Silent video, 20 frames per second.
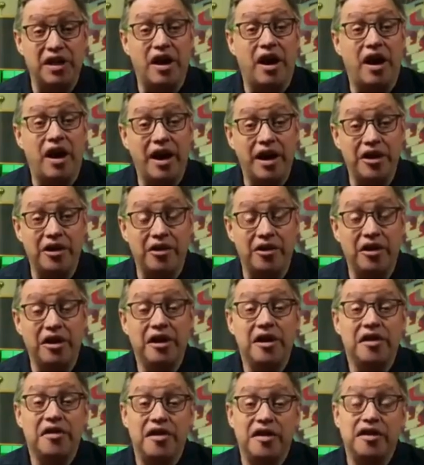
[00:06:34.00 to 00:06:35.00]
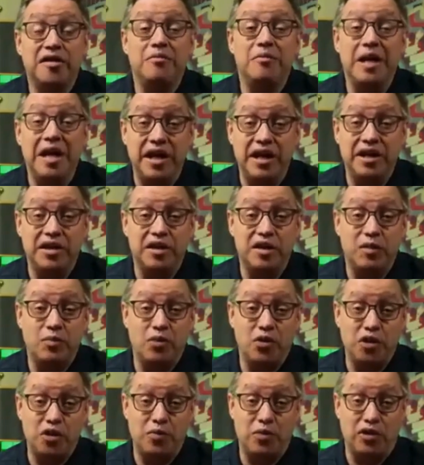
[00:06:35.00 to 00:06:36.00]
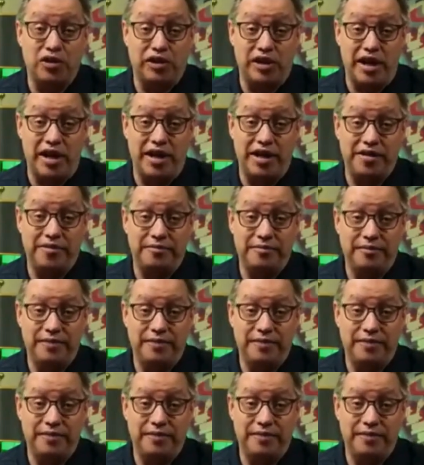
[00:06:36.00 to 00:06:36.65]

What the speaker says: higher than the median sportsbook line.